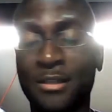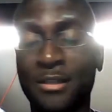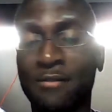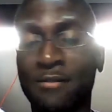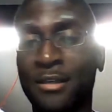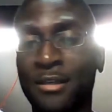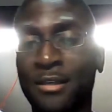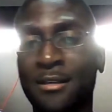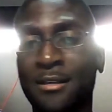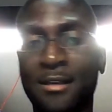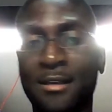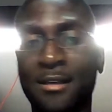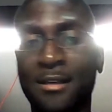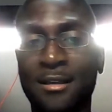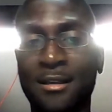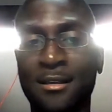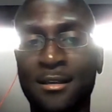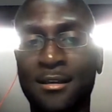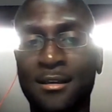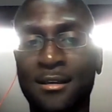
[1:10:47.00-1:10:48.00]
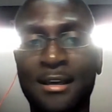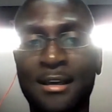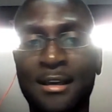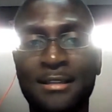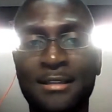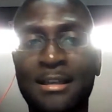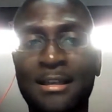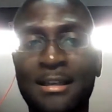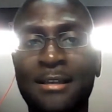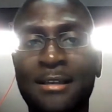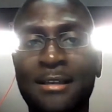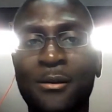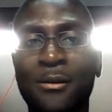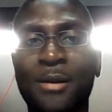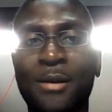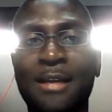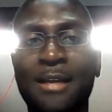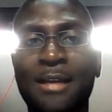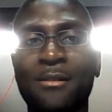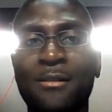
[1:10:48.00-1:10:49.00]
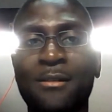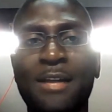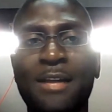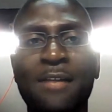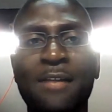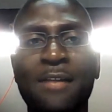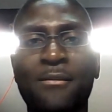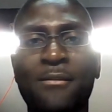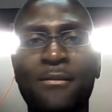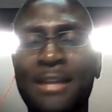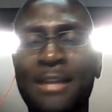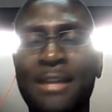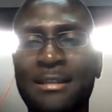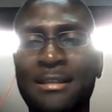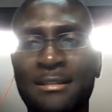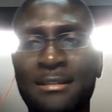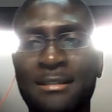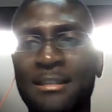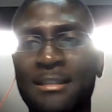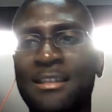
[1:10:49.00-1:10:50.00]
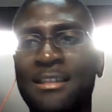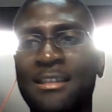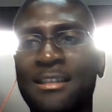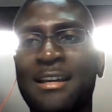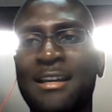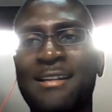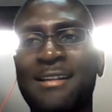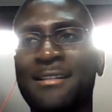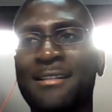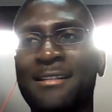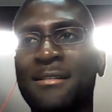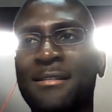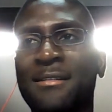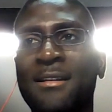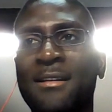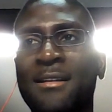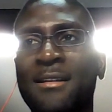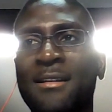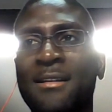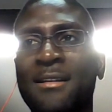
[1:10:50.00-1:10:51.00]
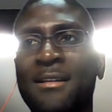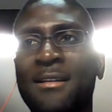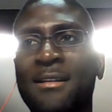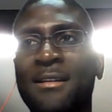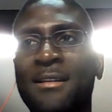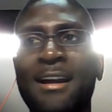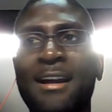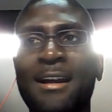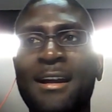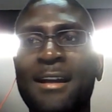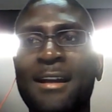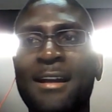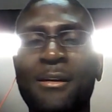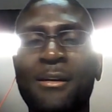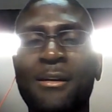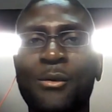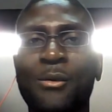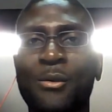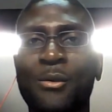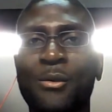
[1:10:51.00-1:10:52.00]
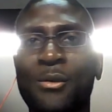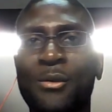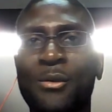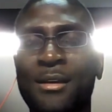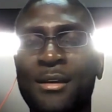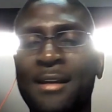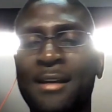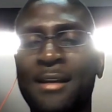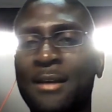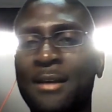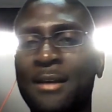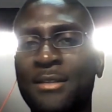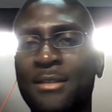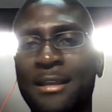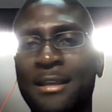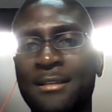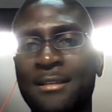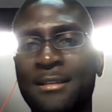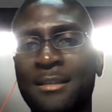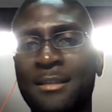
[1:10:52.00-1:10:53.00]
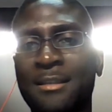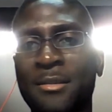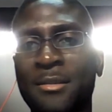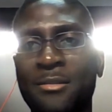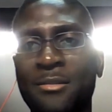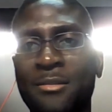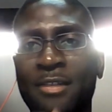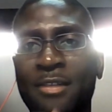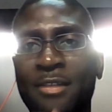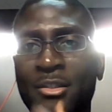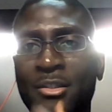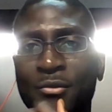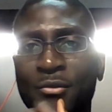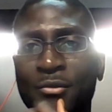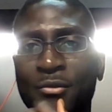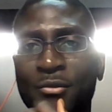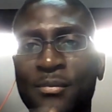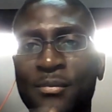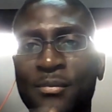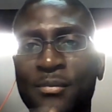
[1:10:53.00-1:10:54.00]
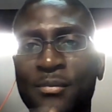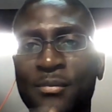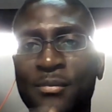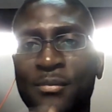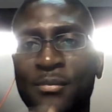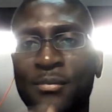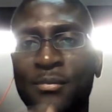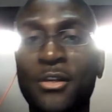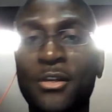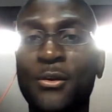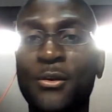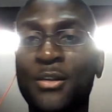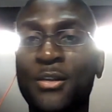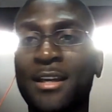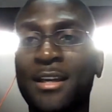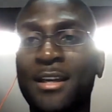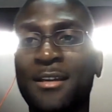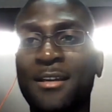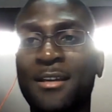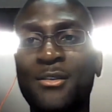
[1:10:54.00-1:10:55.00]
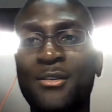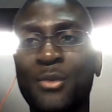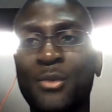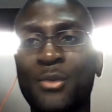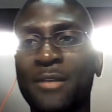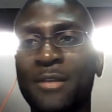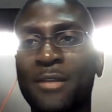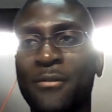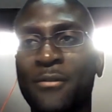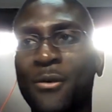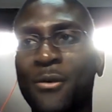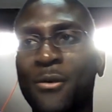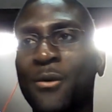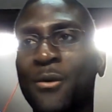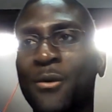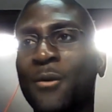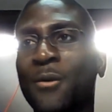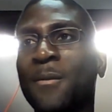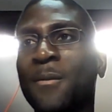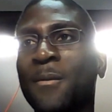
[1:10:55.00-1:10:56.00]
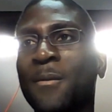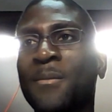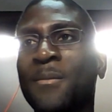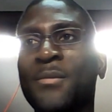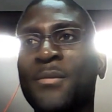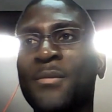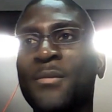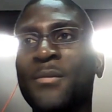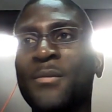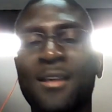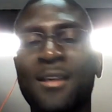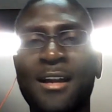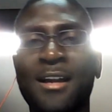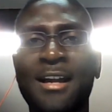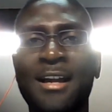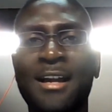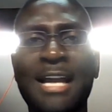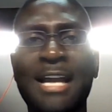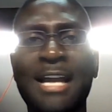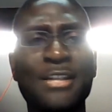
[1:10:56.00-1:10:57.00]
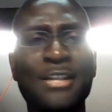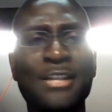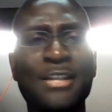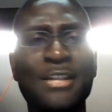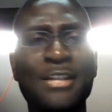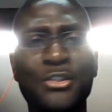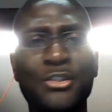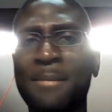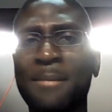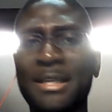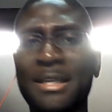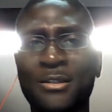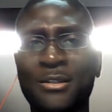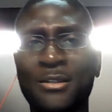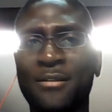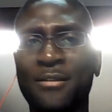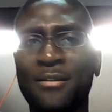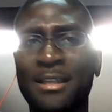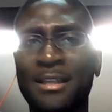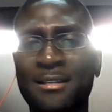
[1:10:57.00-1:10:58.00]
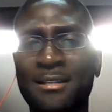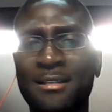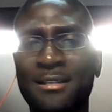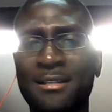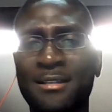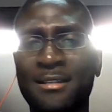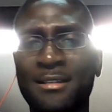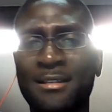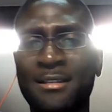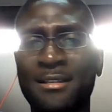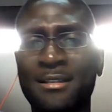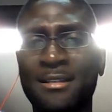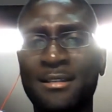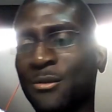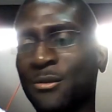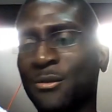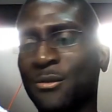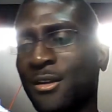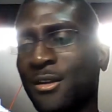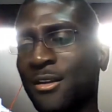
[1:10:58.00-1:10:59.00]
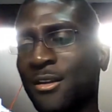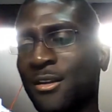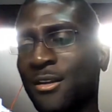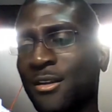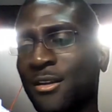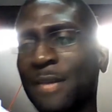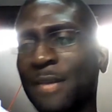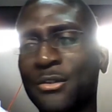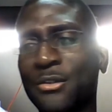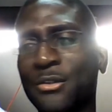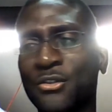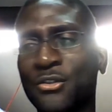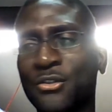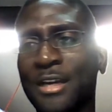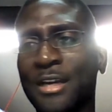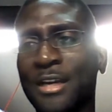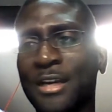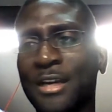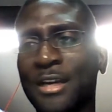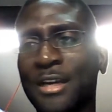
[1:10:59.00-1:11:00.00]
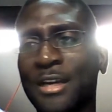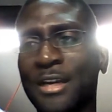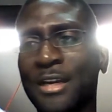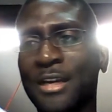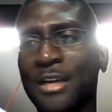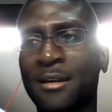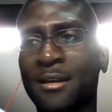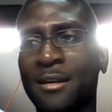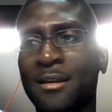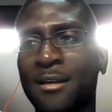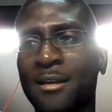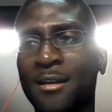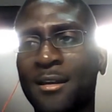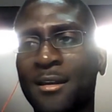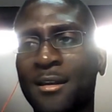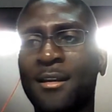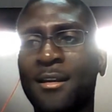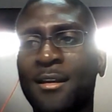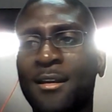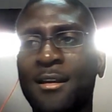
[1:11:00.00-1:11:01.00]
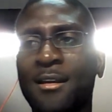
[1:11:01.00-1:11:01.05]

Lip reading: novels that I've read as an adult, and like fantasy. And I know Lau's taking some inspiration from TV shows like 24 and just a mix of things. And yeah, we just try and keep it